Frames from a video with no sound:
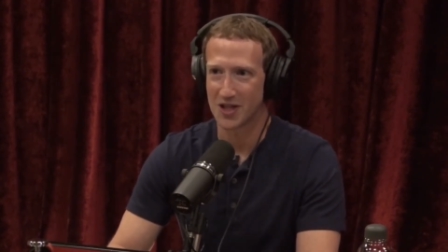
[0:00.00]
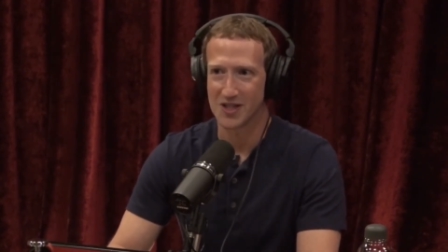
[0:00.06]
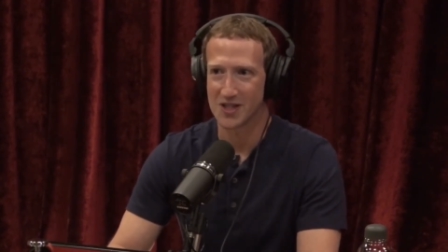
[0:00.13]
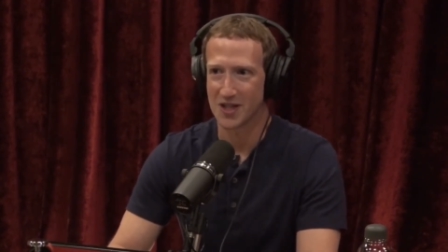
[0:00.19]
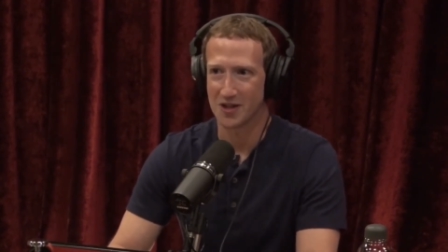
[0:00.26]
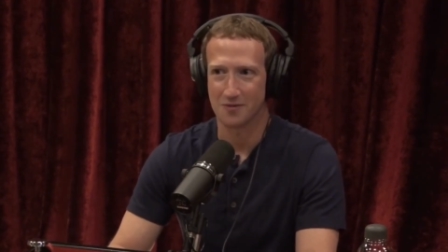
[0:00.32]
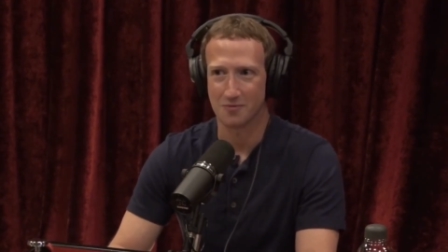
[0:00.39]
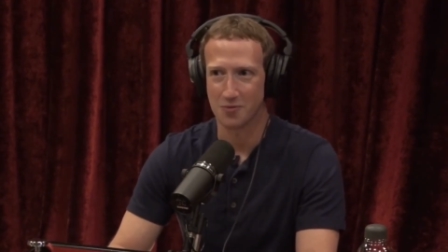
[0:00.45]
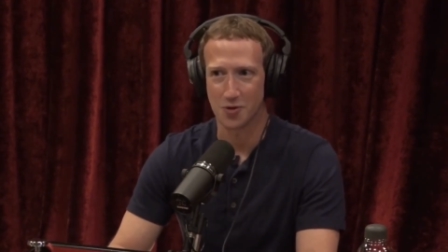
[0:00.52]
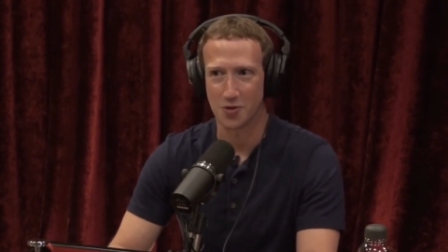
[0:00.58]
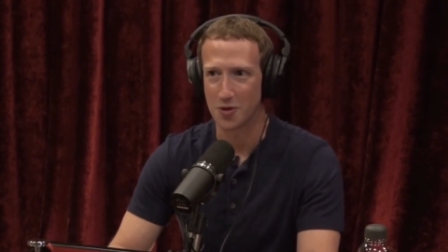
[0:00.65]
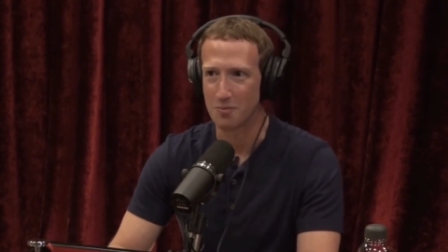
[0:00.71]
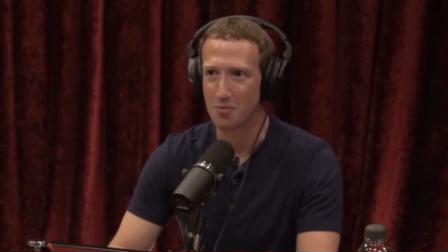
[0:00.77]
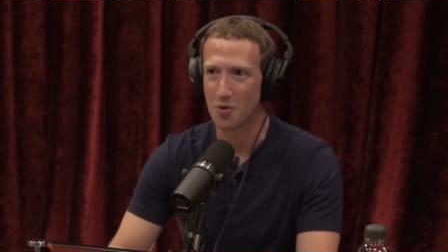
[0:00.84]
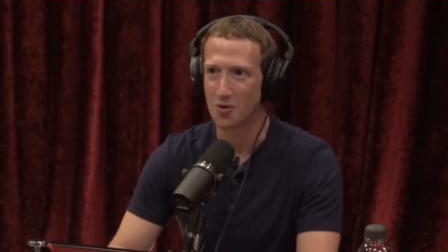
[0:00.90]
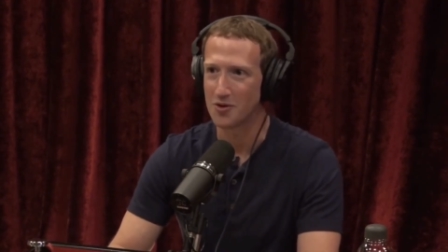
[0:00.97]
I just think it's like
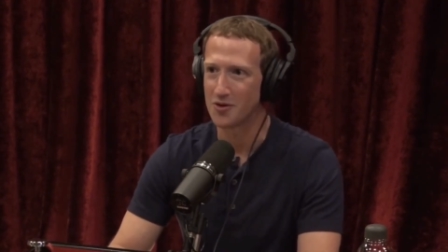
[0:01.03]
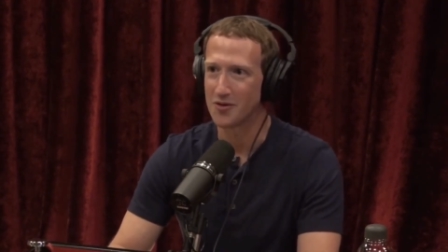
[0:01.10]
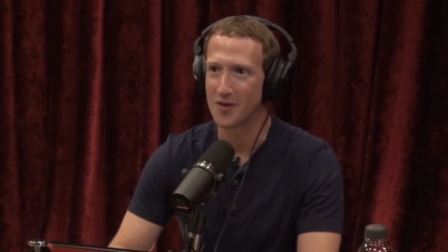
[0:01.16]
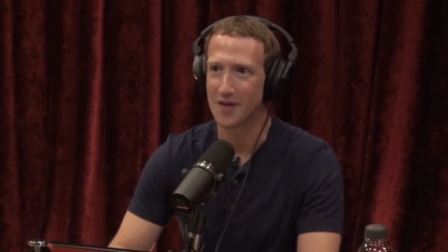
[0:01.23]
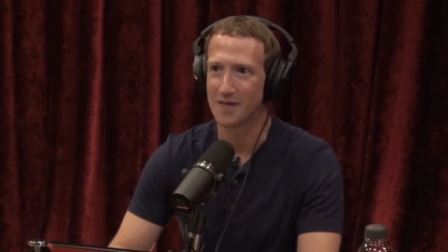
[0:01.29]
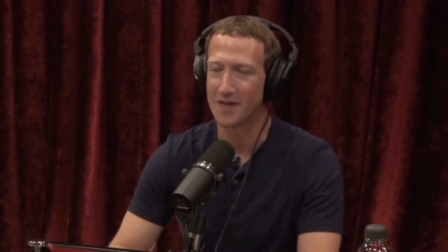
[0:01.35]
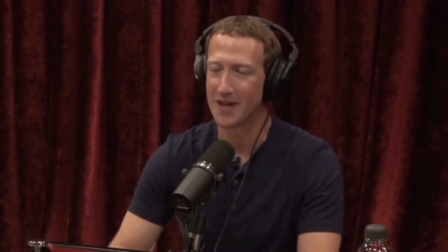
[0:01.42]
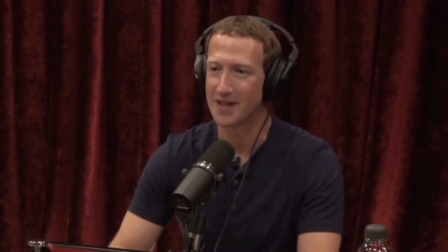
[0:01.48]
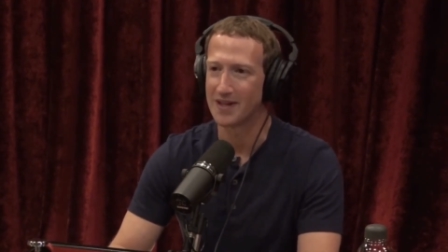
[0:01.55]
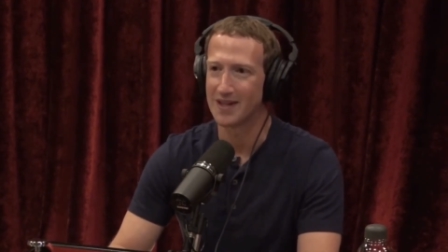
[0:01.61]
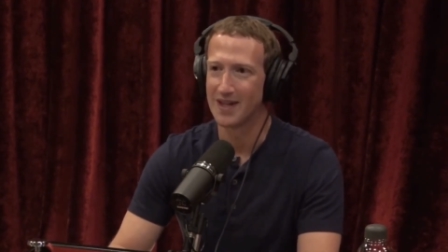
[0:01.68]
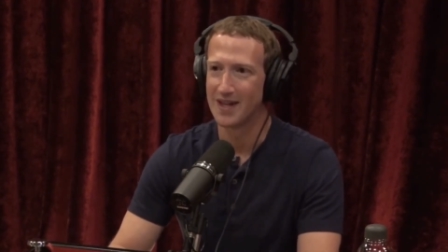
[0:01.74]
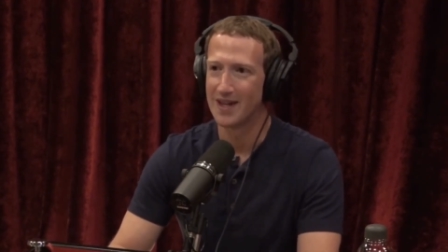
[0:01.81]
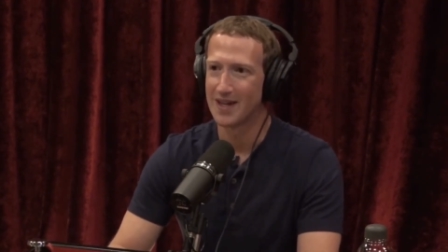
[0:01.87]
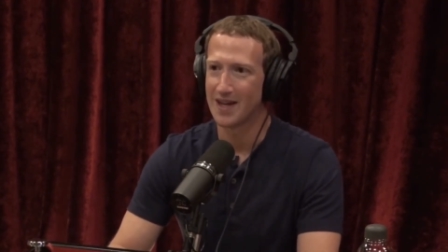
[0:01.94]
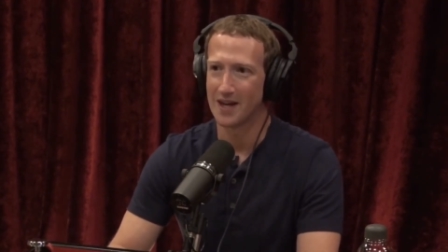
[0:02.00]
really important that
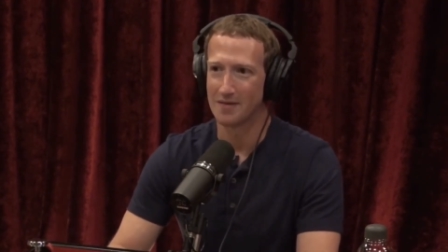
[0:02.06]
they